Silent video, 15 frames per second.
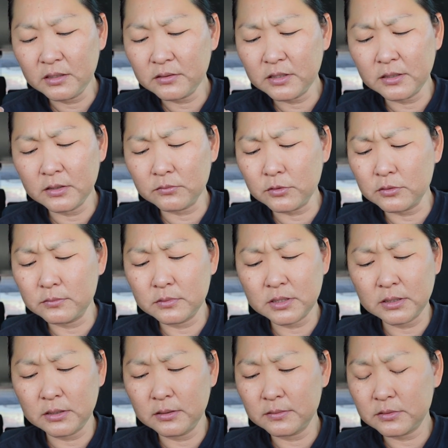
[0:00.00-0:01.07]

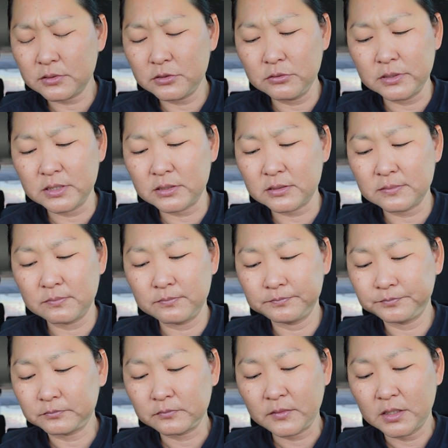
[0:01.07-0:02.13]
The stew is
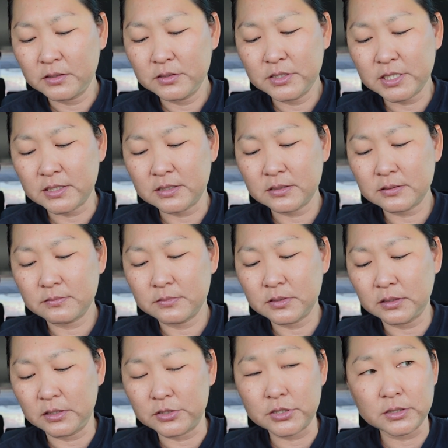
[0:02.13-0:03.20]
just
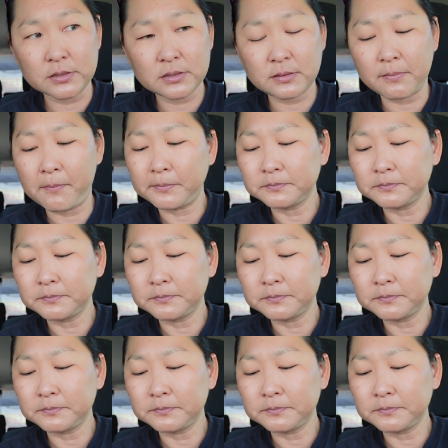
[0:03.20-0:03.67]
delicious.